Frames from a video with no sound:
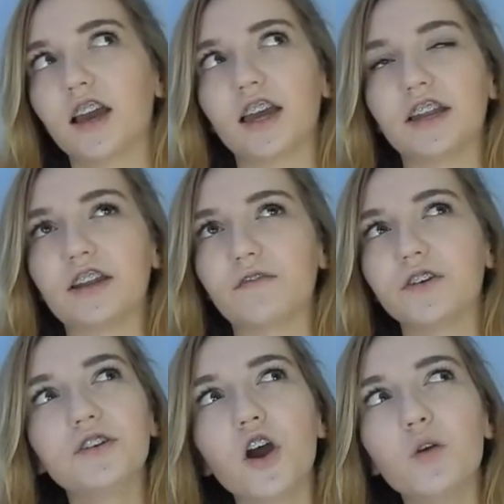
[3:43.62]
And if
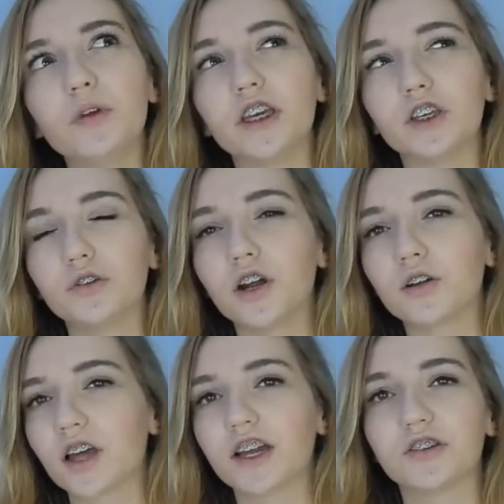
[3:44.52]
you know me, you know
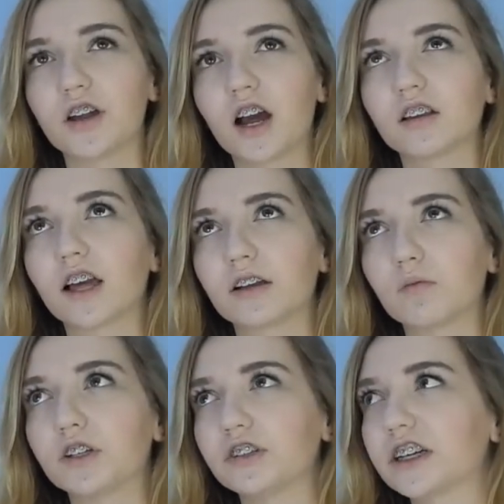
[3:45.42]
that I do not like
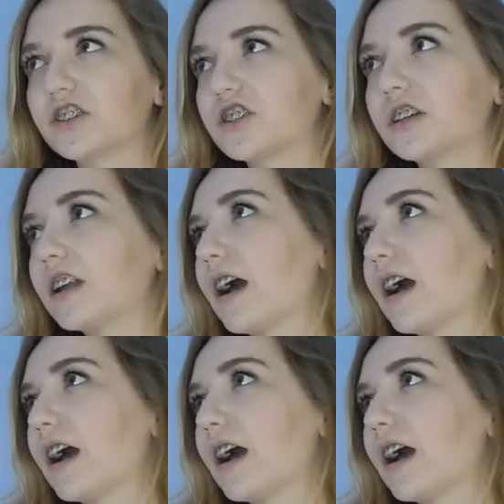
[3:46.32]
One Direction.